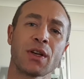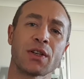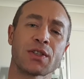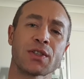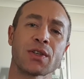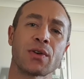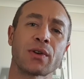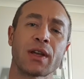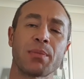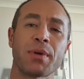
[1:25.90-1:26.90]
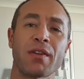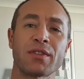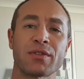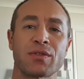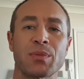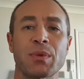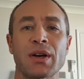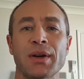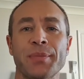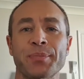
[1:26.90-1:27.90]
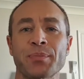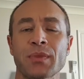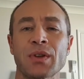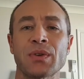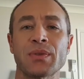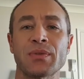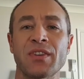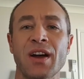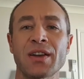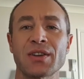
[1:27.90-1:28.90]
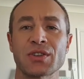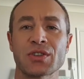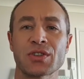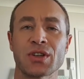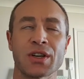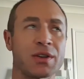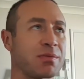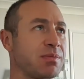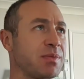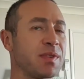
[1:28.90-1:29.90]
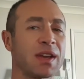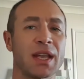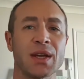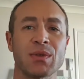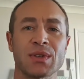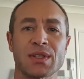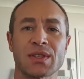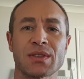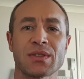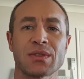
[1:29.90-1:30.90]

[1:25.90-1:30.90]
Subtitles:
soaking powder from Vanish, 3 kilos,